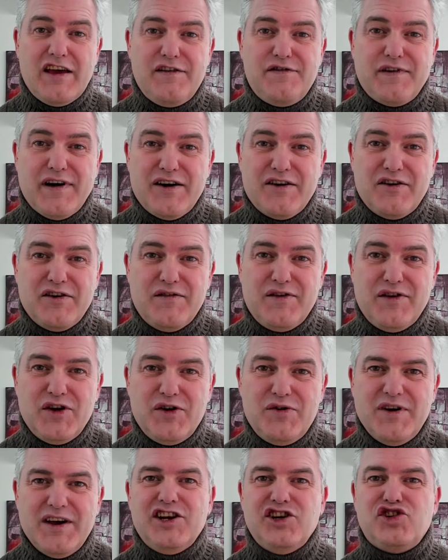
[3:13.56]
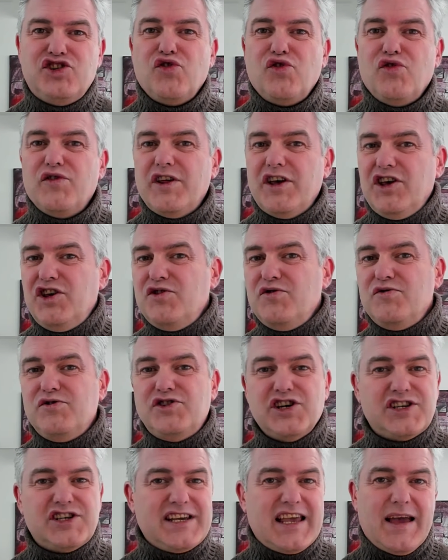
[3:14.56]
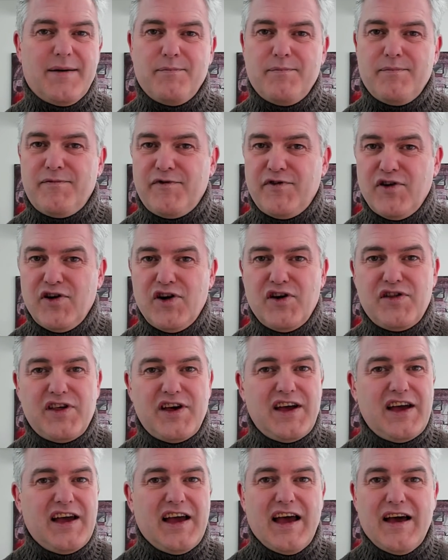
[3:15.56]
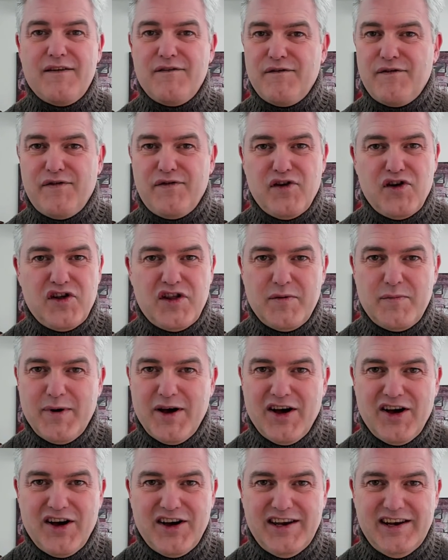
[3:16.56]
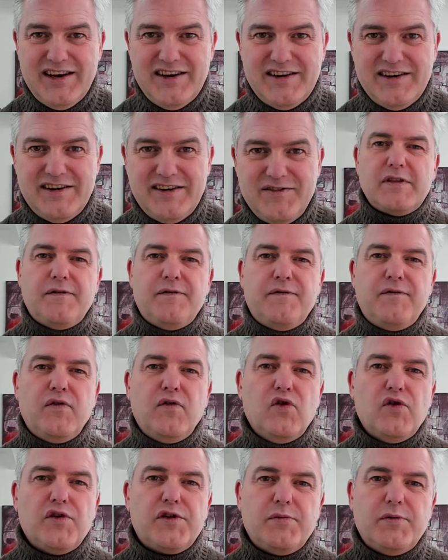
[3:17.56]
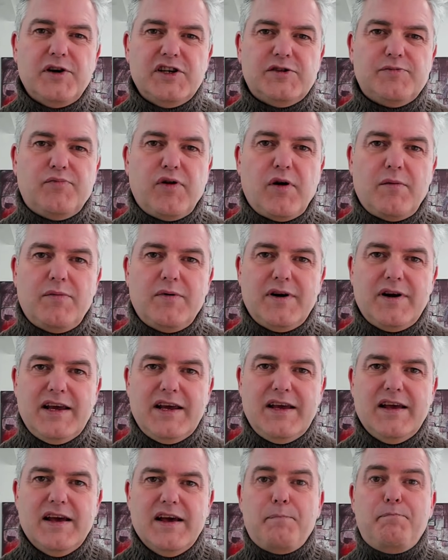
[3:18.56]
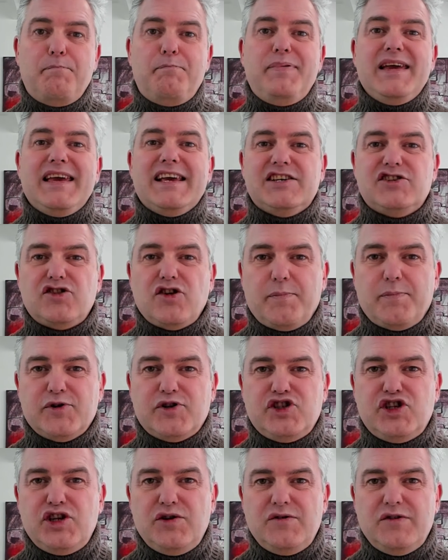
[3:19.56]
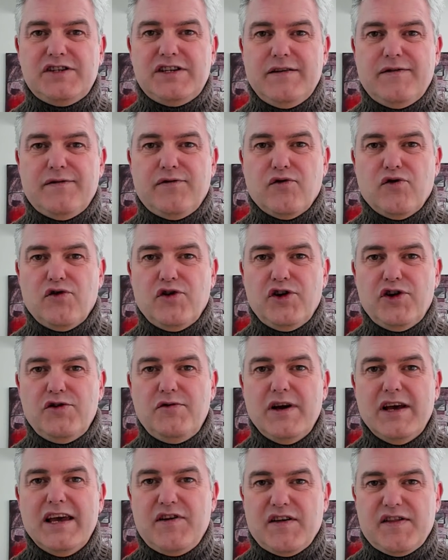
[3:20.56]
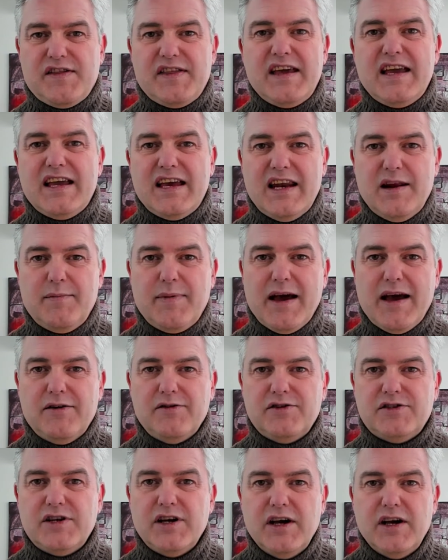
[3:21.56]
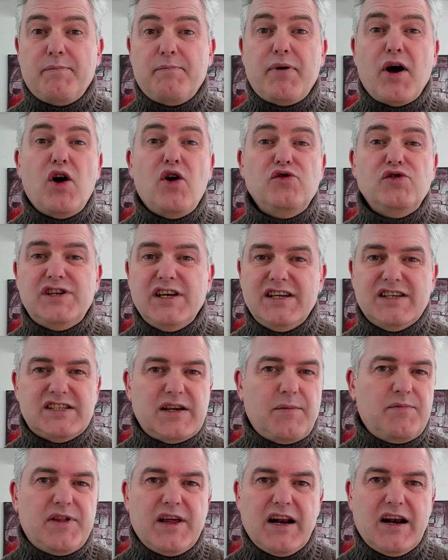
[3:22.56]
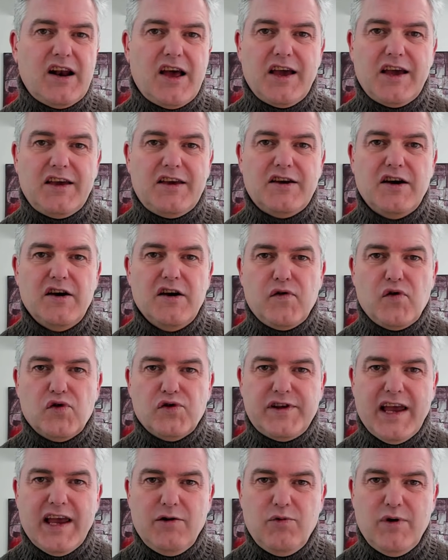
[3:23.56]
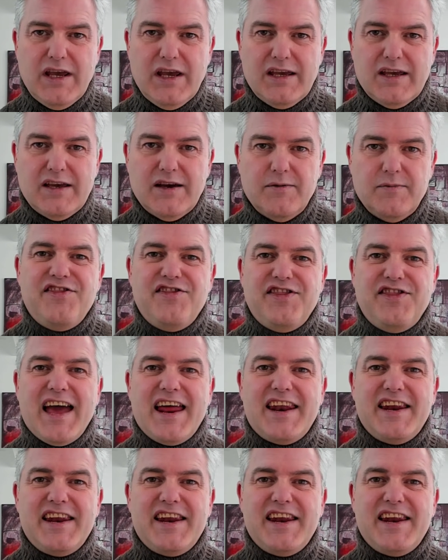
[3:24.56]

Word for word: life out of you and ensure that you just get further and further behind. But the fourth one is probably the biggest opportunity for you if you're thinking about proposing something like a four day week, and